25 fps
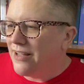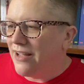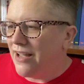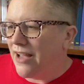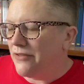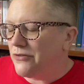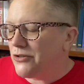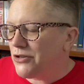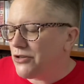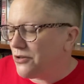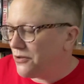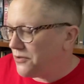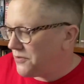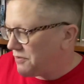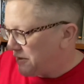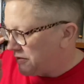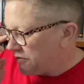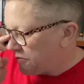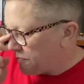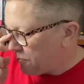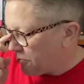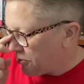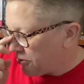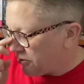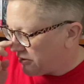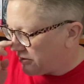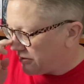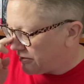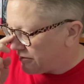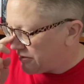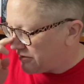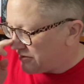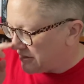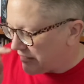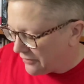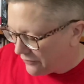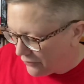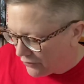I've showed this book
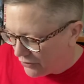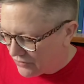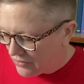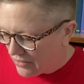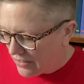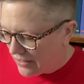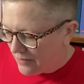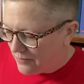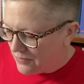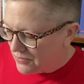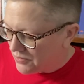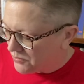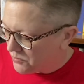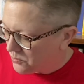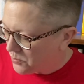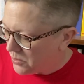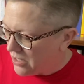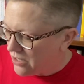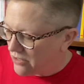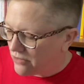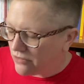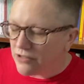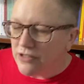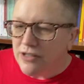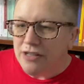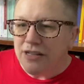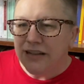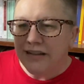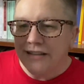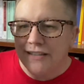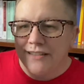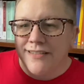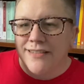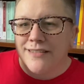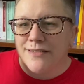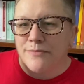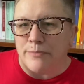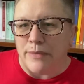several times as well.
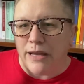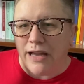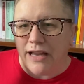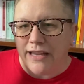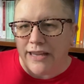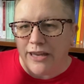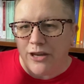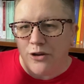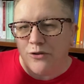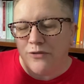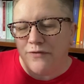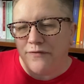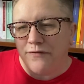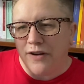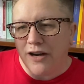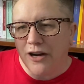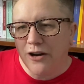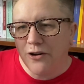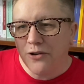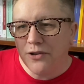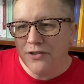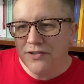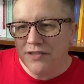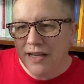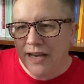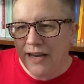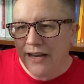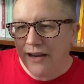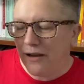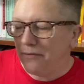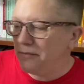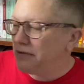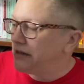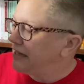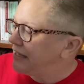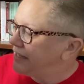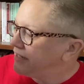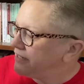This is Maggie O'Farrell's
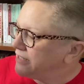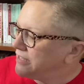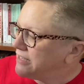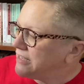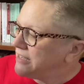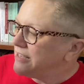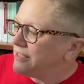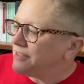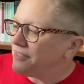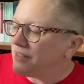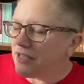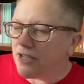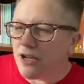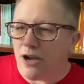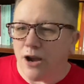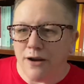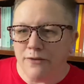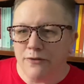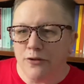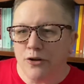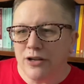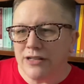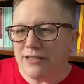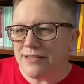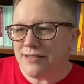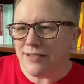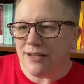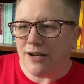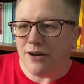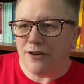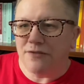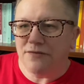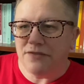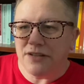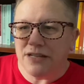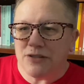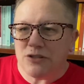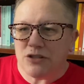Hamnet. The cover
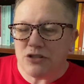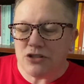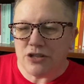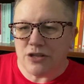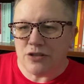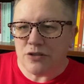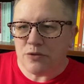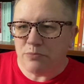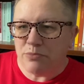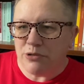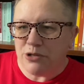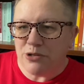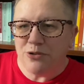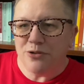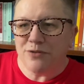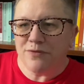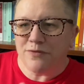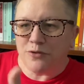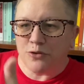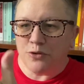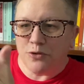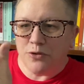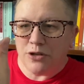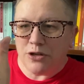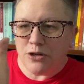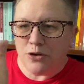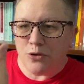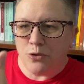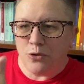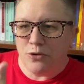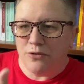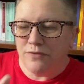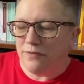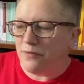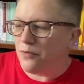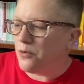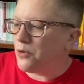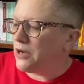itself is just beautiful. The
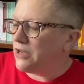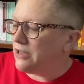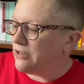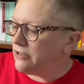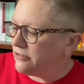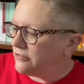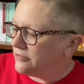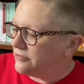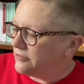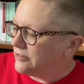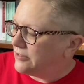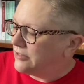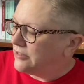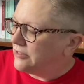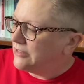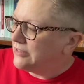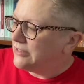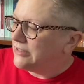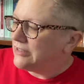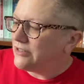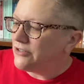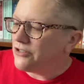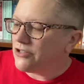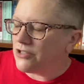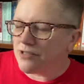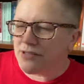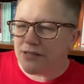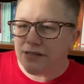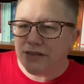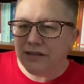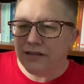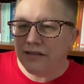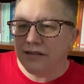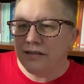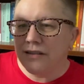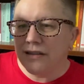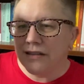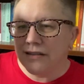gold foil, just
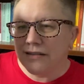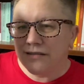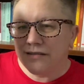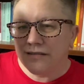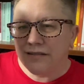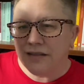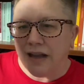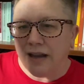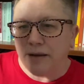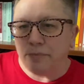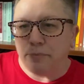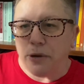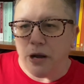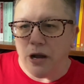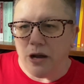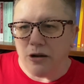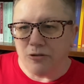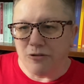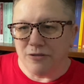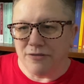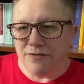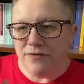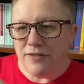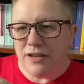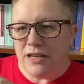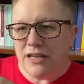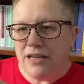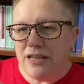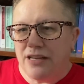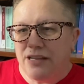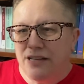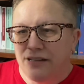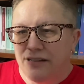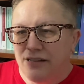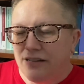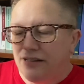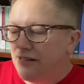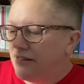the typography.
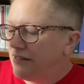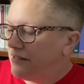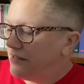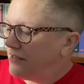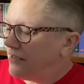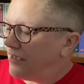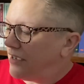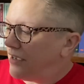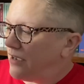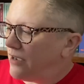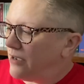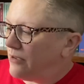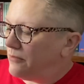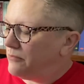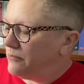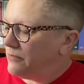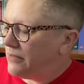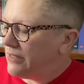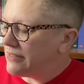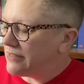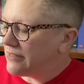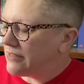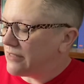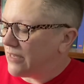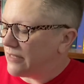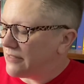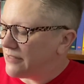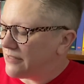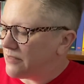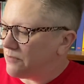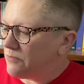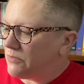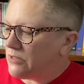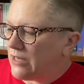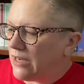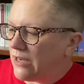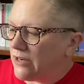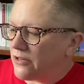It's got
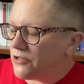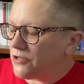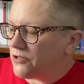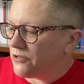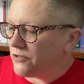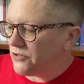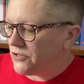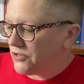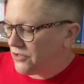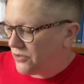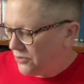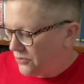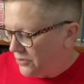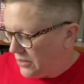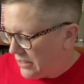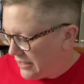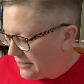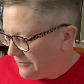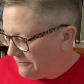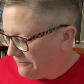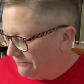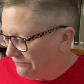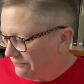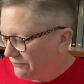some texture to it.